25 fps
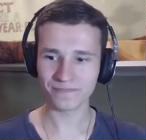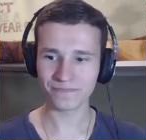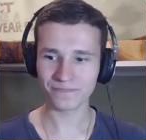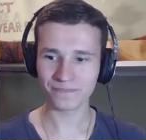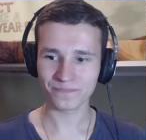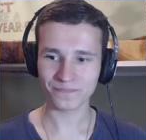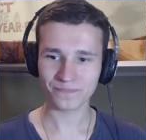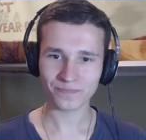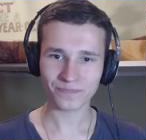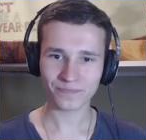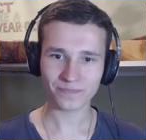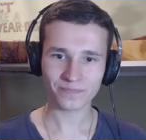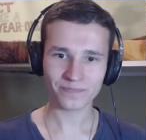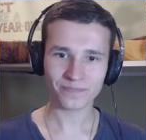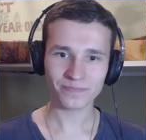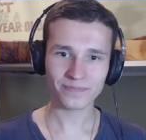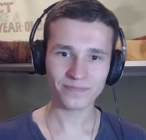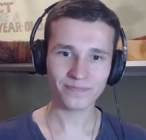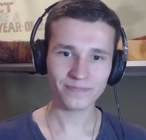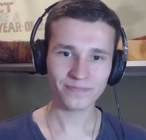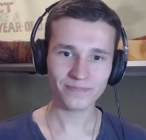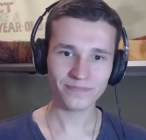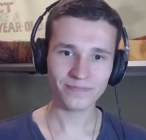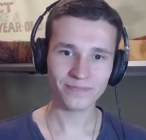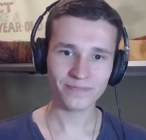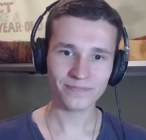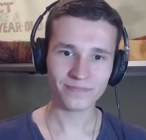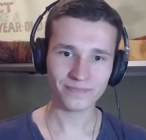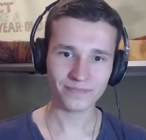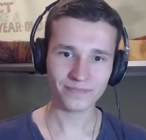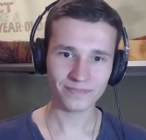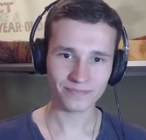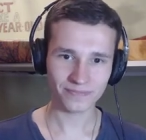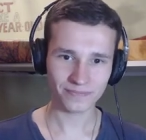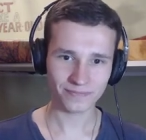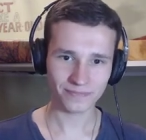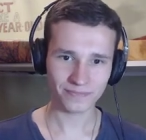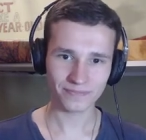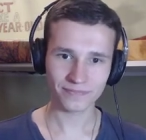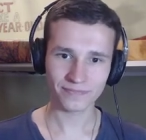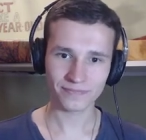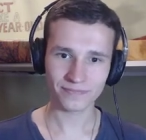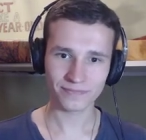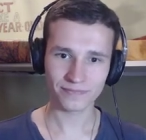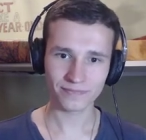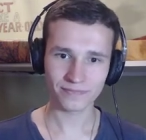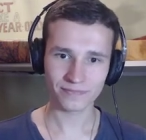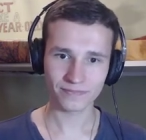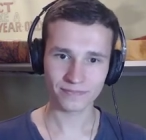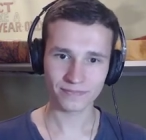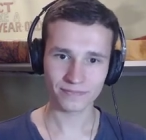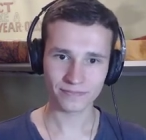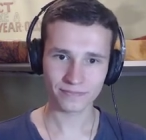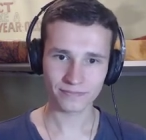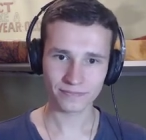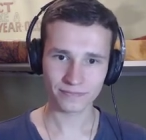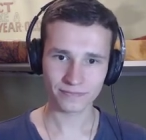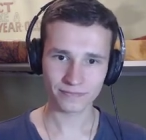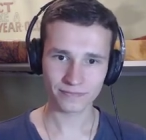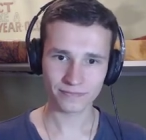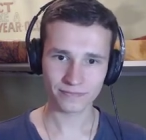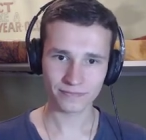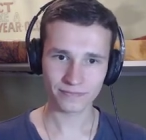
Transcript: Nothing is said.